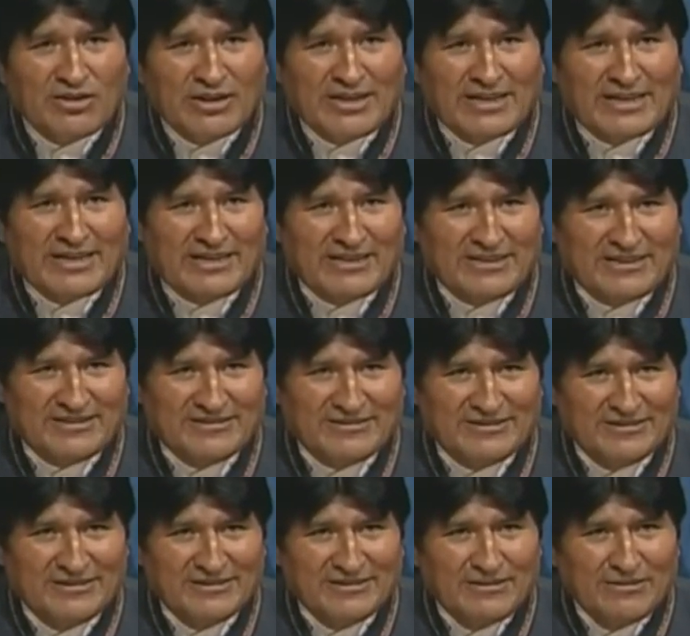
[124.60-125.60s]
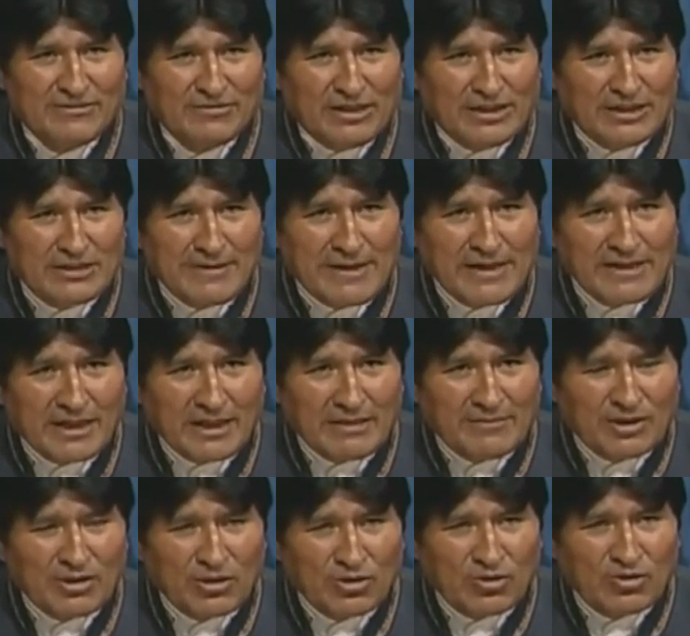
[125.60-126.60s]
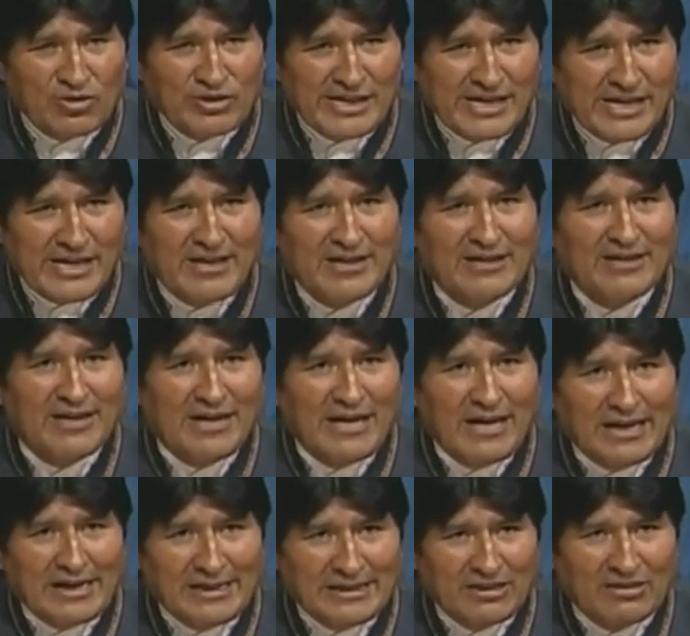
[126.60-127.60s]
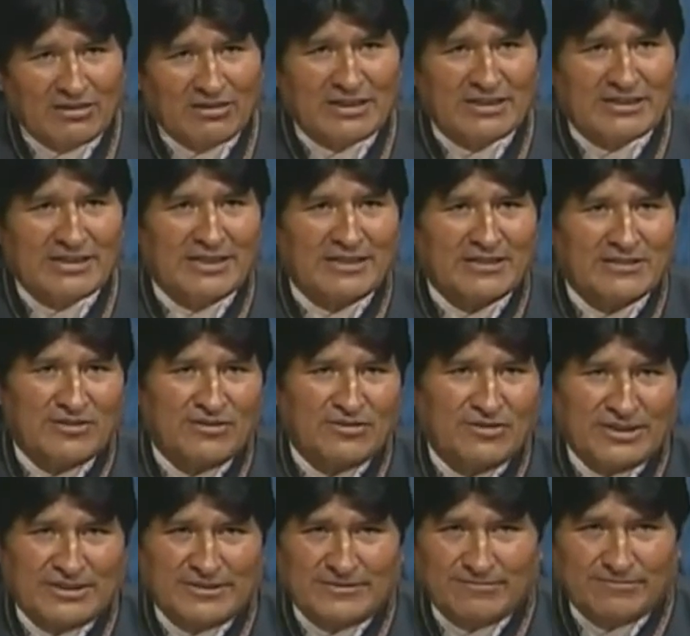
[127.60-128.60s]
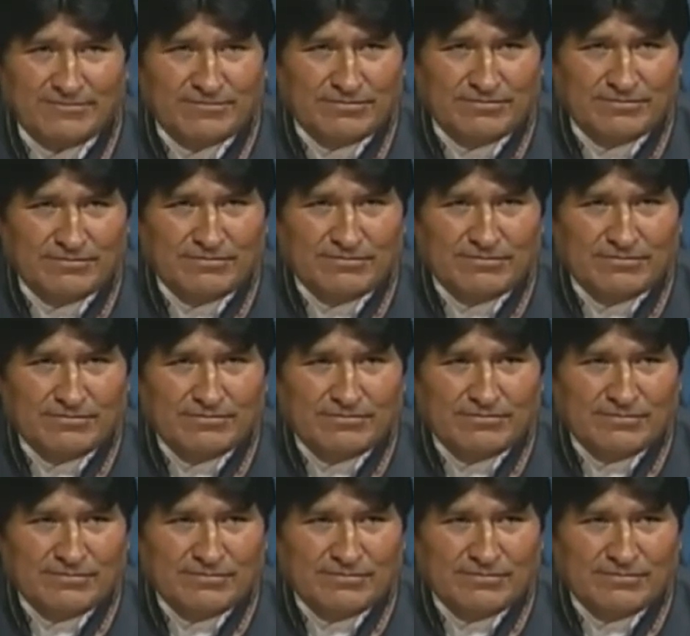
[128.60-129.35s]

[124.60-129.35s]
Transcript: they said, well, fortunately our brother Chavez is back in Venezuela.